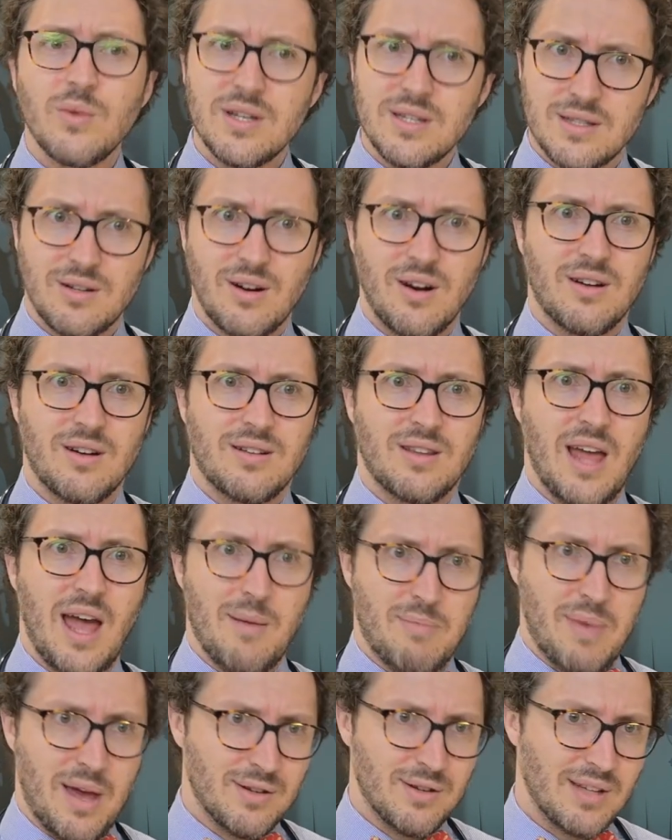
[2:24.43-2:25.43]
we start
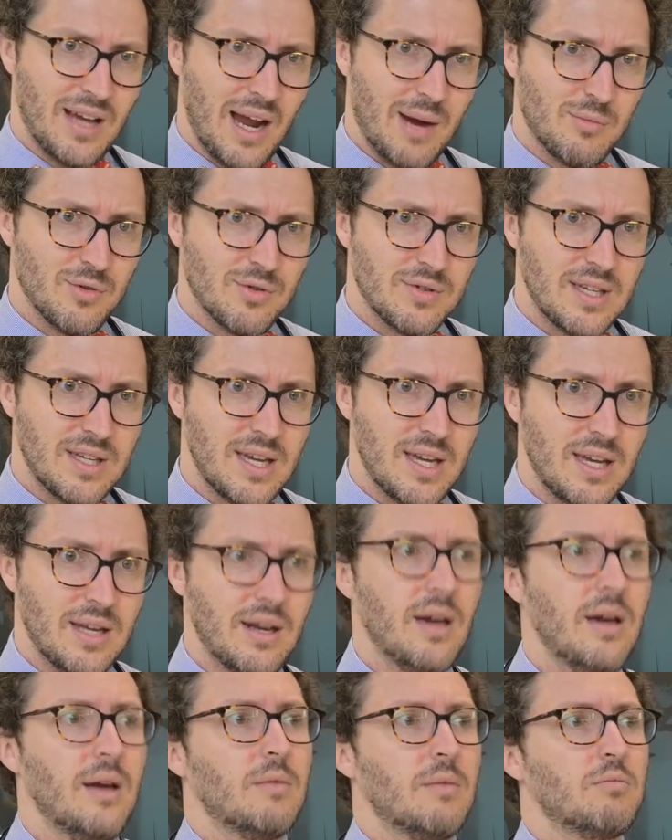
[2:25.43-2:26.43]
that bedtime
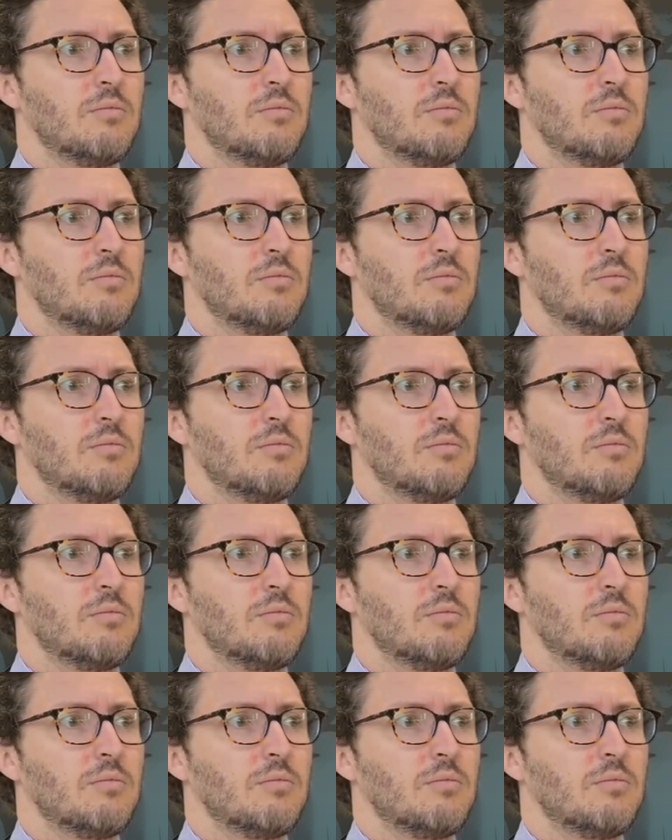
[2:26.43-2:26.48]
routine,